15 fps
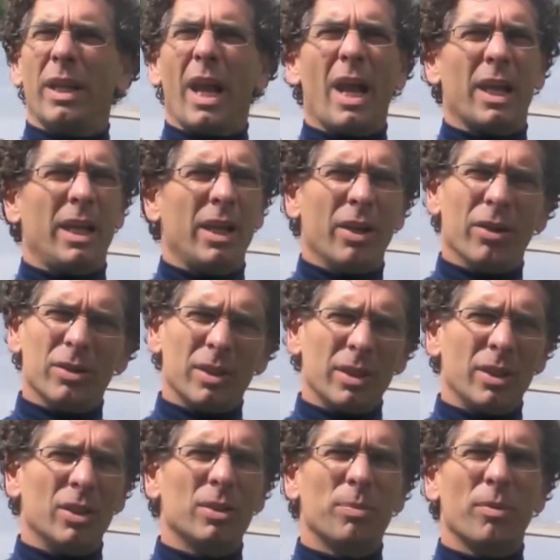Yeah, years and
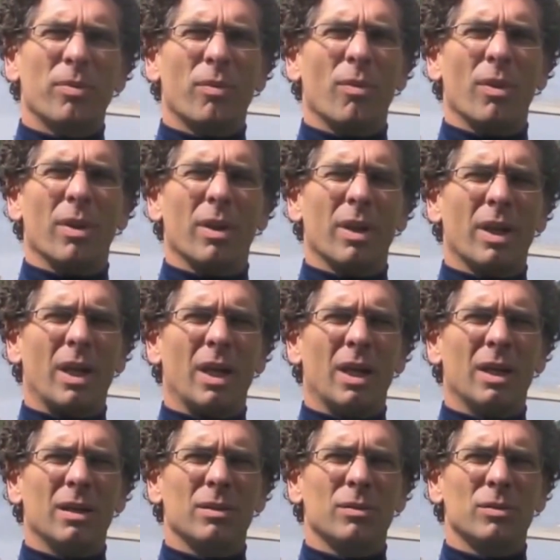years before. It